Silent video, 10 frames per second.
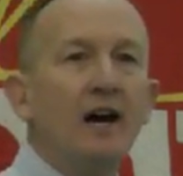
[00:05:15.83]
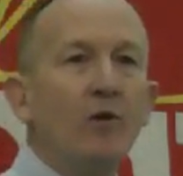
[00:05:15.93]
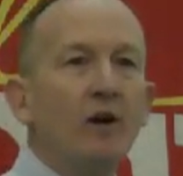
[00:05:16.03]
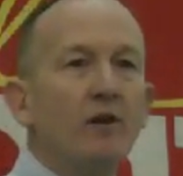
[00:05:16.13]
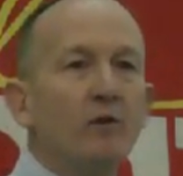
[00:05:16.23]

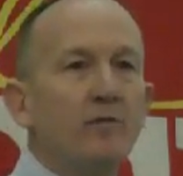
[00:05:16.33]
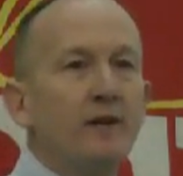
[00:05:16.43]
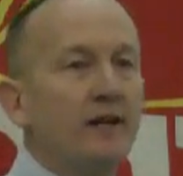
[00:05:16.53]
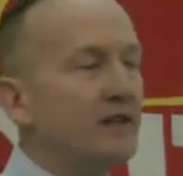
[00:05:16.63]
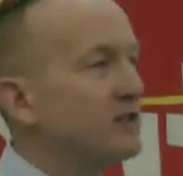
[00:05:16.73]
what it would
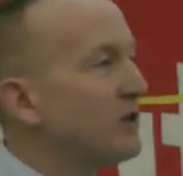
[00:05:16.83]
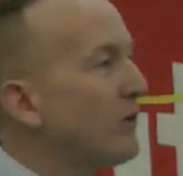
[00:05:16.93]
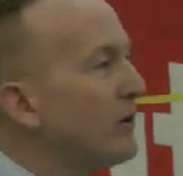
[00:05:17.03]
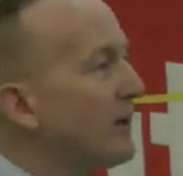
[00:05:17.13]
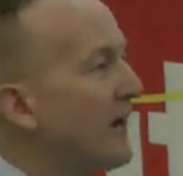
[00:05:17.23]
mean. And so
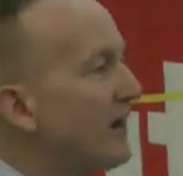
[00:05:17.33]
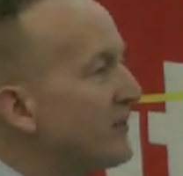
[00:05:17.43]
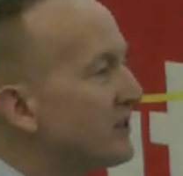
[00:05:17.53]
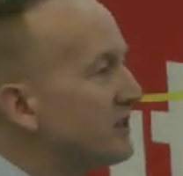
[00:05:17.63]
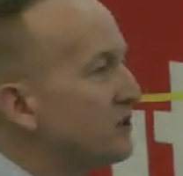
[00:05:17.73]
when we have
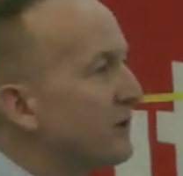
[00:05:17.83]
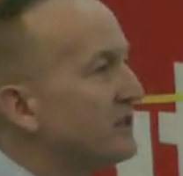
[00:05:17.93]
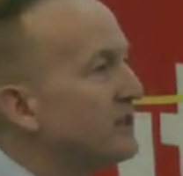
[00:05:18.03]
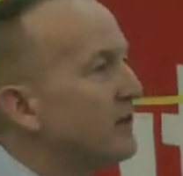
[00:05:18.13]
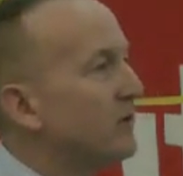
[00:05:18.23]
this
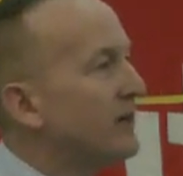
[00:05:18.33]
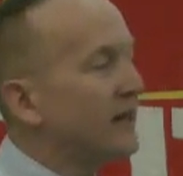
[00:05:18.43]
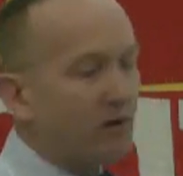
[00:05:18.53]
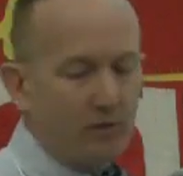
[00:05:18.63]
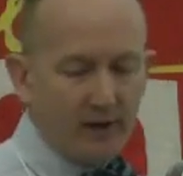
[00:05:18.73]
situation that we're in
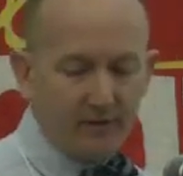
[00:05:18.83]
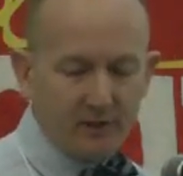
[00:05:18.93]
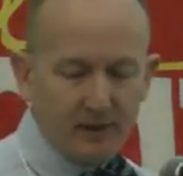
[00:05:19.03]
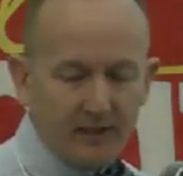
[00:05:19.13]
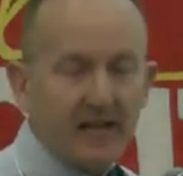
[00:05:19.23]
now, where we have
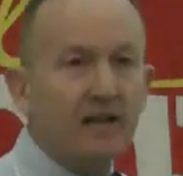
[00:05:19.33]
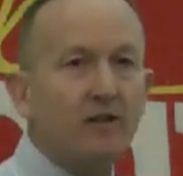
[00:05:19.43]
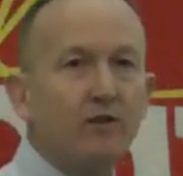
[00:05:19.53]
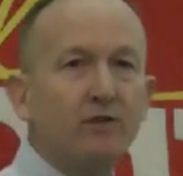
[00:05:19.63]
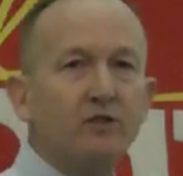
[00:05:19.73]

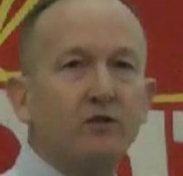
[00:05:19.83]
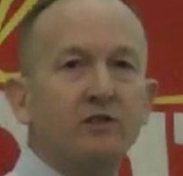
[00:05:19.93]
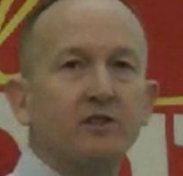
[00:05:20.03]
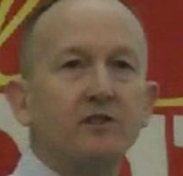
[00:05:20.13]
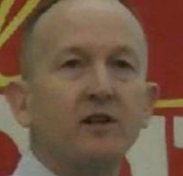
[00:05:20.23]
spectacular
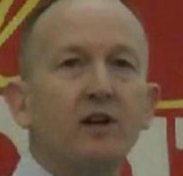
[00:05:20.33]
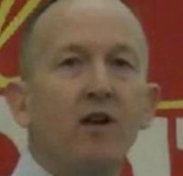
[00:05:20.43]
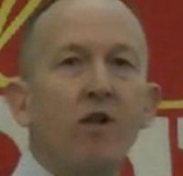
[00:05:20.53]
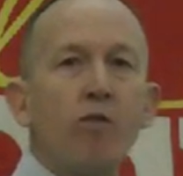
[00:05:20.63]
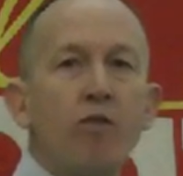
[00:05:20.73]
resources
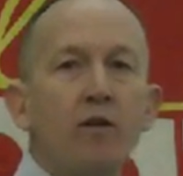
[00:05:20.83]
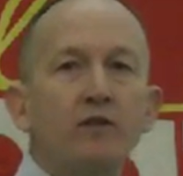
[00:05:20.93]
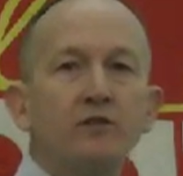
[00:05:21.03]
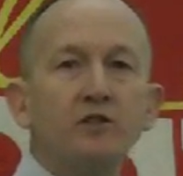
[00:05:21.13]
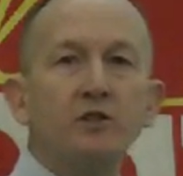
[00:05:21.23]

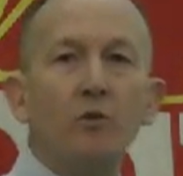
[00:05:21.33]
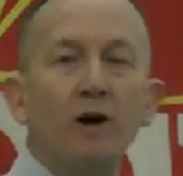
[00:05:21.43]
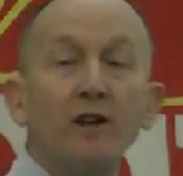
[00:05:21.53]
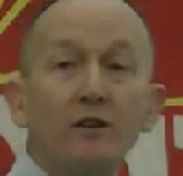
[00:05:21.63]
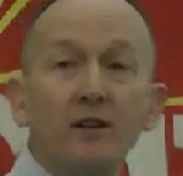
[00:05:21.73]
to
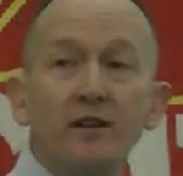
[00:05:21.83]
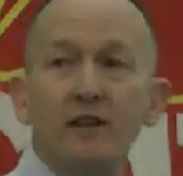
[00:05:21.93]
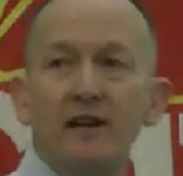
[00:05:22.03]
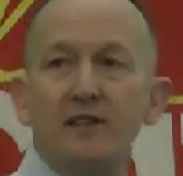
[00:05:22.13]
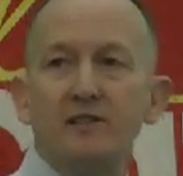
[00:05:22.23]
squander in the
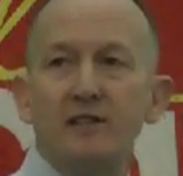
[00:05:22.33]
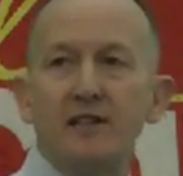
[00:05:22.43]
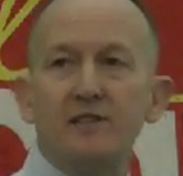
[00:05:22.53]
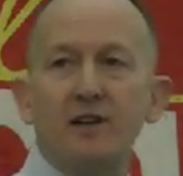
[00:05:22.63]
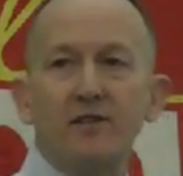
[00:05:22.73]
United
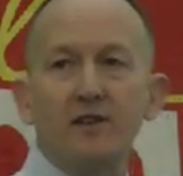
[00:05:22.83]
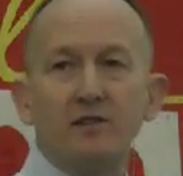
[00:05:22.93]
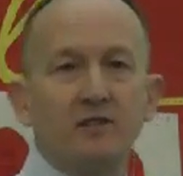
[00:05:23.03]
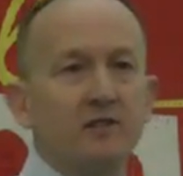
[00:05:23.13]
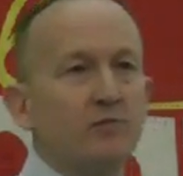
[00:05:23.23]
States
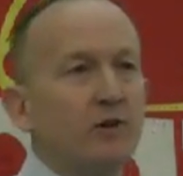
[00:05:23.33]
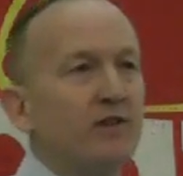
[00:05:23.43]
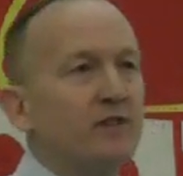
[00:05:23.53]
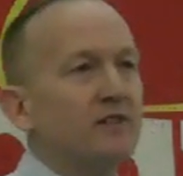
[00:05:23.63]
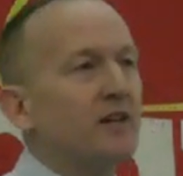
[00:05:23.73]
healthcare system, we
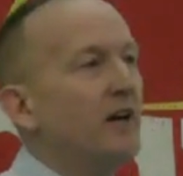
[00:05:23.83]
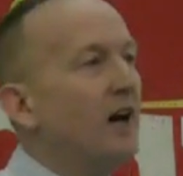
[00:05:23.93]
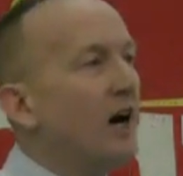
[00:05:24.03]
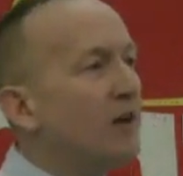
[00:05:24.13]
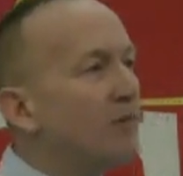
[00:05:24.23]
have these
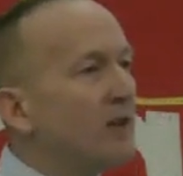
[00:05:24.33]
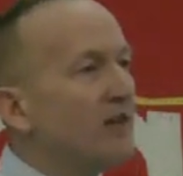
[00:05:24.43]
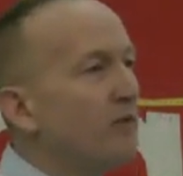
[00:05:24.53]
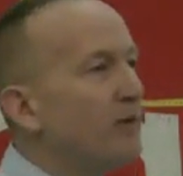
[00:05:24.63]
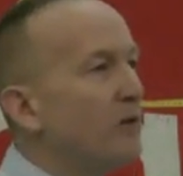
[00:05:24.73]

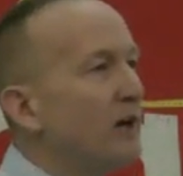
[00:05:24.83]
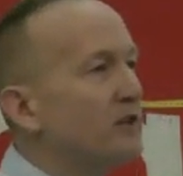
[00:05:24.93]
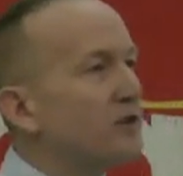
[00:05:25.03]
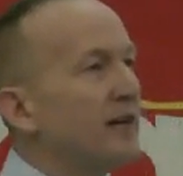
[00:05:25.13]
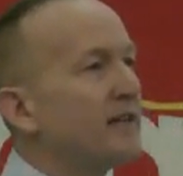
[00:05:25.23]
unbelievably
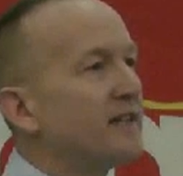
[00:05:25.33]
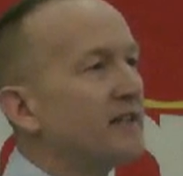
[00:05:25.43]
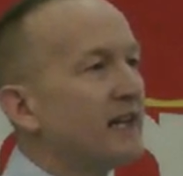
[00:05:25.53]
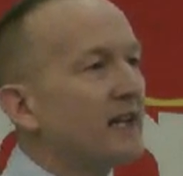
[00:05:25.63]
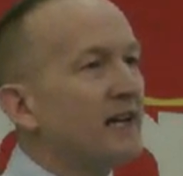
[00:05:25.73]
well-trained and
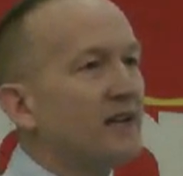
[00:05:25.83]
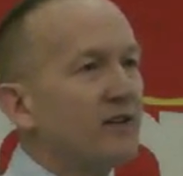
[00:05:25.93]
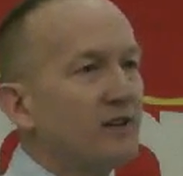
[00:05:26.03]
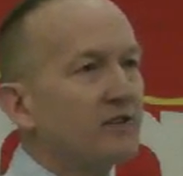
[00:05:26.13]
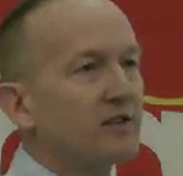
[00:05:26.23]

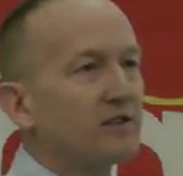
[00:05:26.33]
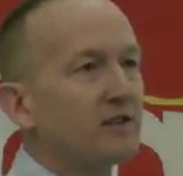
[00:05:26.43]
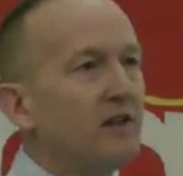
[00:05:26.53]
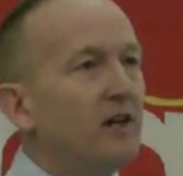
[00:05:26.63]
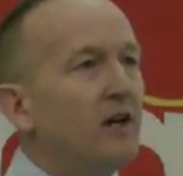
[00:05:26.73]
dedicated nurses
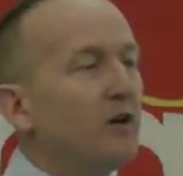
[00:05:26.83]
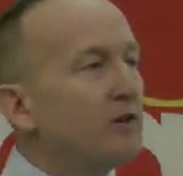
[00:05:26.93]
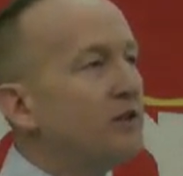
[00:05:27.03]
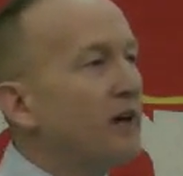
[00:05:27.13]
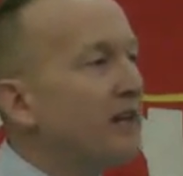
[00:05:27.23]
who
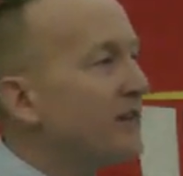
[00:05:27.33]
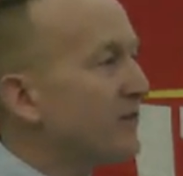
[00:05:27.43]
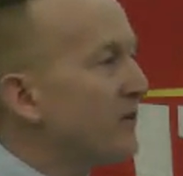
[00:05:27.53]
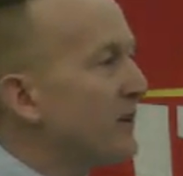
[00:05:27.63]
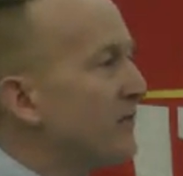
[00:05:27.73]
would do
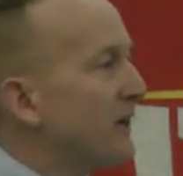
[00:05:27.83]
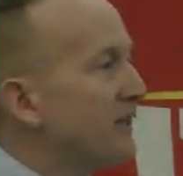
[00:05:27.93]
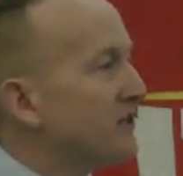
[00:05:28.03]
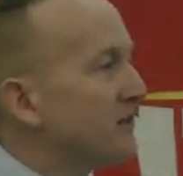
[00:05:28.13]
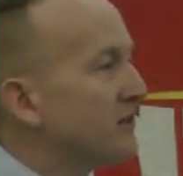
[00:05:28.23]
anything for their
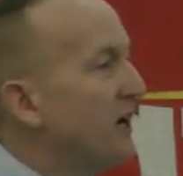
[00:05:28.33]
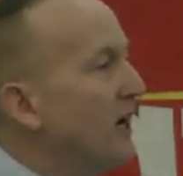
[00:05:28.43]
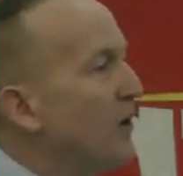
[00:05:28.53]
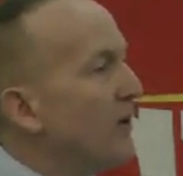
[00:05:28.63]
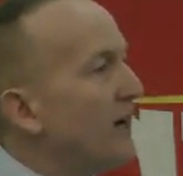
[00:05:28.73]
patients.
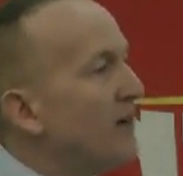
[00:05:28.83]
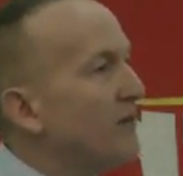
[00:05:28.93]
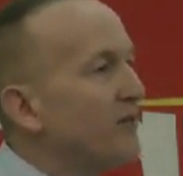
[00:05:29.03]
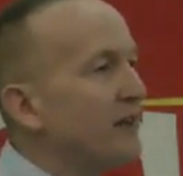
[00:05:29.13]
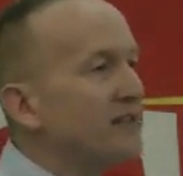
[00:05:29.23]
We
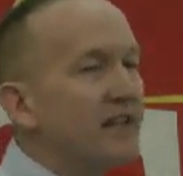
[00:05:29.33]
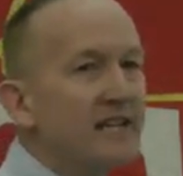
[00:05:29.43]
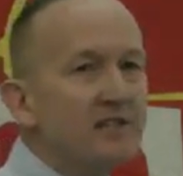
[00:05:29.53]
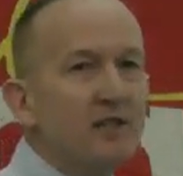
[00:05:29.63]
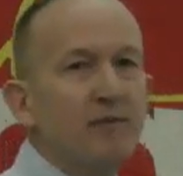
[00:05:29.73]
have
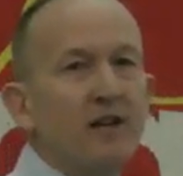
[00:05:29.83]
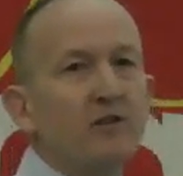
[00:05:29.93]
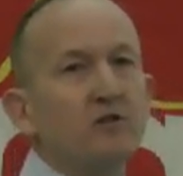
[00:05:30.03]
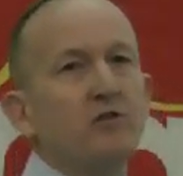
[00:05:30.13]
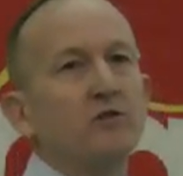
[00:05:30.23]
fantastic
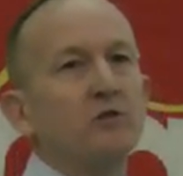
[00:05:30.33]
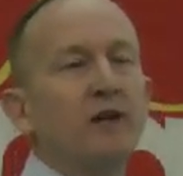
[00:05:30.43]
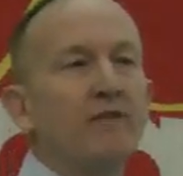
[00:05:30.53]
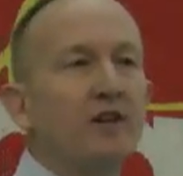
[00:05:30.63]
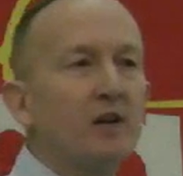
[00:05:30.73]
medical schools.
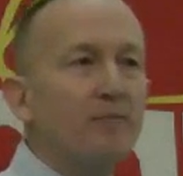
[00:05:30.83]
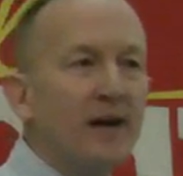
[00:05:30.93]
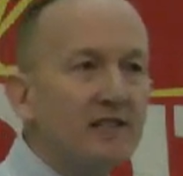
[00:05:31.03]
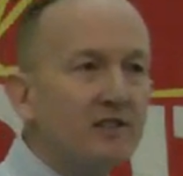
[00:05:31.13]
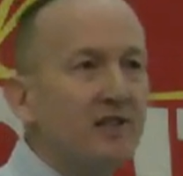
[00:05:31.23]
We have the
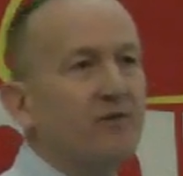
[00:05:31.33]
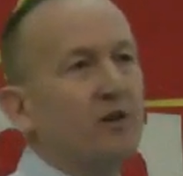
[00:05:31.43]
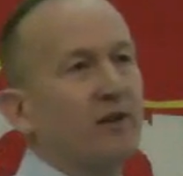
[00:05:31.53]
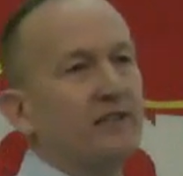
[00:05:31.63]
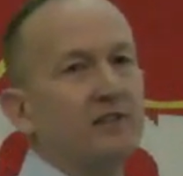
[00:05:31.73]
capacity for
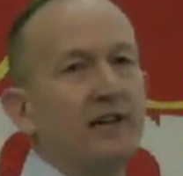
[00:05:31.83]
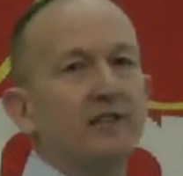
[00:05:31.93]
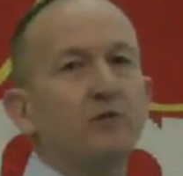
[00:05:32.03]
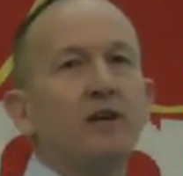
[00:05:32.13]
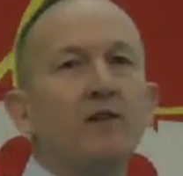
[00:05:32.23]
great
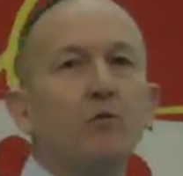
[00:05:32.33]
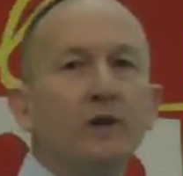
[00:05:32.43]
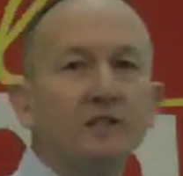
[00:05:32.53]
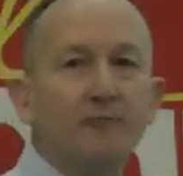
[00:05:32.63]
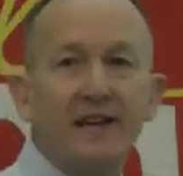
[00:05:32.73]
science. We have
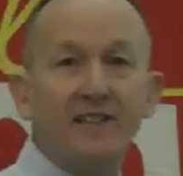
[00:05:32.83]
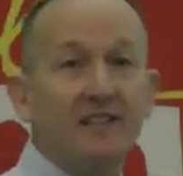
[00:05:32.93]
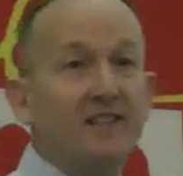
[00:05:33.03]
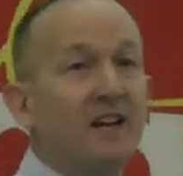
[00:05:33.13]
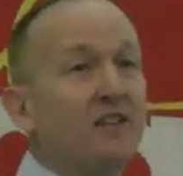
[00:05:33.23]
whiz-bang
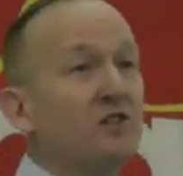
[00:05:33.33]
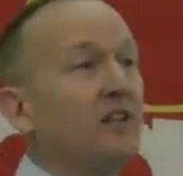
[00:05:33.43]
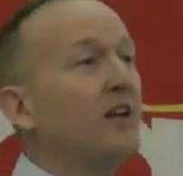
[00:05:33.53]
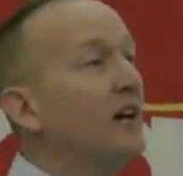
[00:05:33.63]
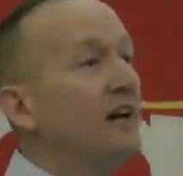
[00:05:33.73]

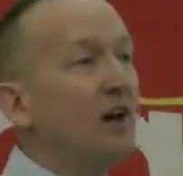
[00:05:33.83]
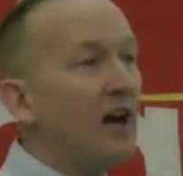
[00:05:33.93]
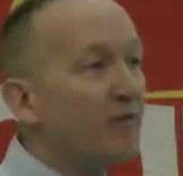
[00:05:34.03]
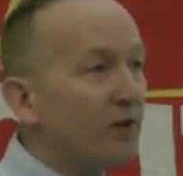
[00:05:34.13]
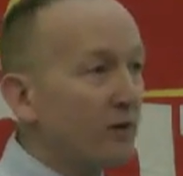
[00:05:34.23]
technology
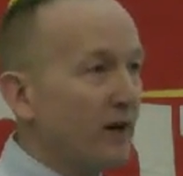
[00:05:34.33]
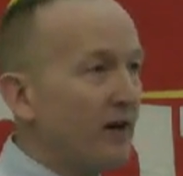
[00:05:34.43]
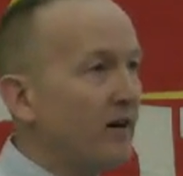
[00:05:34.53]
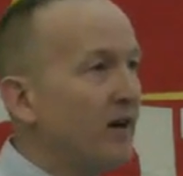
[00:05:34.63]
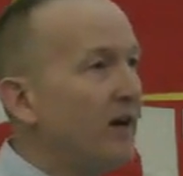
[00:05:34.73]

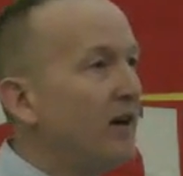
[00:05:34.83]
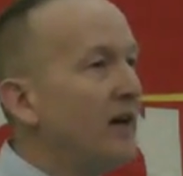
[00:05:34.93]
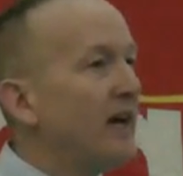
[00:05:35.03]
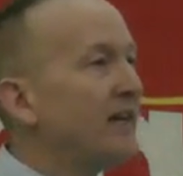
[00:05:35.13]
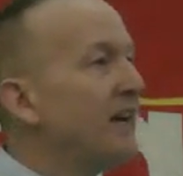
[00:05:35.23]
everywhere,
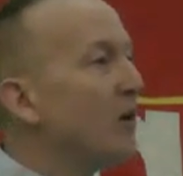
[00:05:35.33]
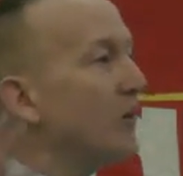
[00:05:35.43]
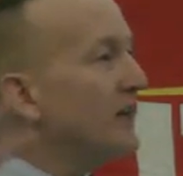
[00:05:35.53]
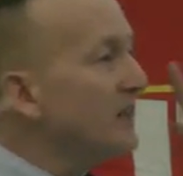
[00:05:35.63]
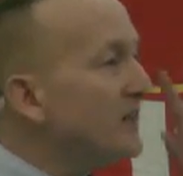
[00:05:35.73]
and yet
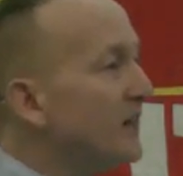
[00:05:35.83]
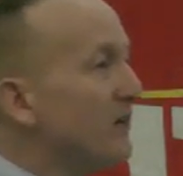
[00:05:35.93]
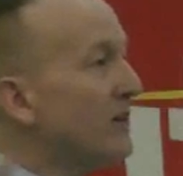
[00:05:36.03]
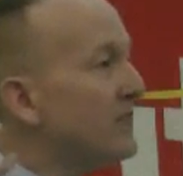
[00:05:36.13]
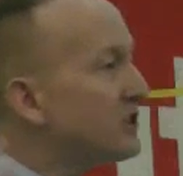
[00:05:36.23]
we
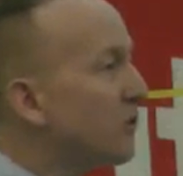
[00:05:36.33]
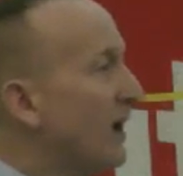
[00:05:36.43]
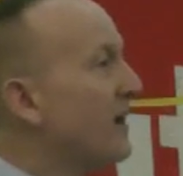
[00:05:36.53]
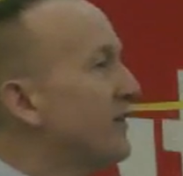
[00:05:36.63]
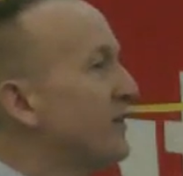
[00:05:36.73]
literally
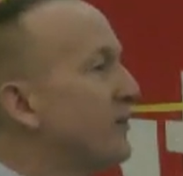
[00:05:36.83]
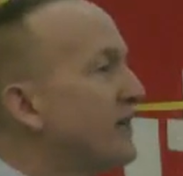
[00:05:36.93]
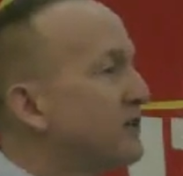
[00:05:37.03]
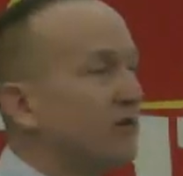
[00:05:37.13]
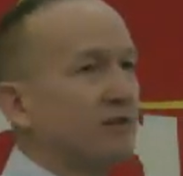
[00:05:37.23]
squander the
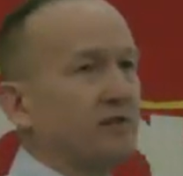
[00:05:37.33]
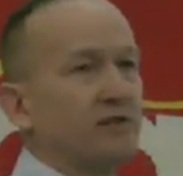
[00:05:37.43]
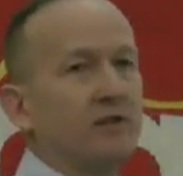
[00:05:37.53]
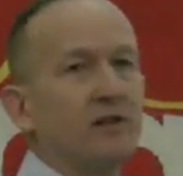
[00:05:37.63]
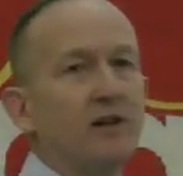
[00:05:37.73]
resources.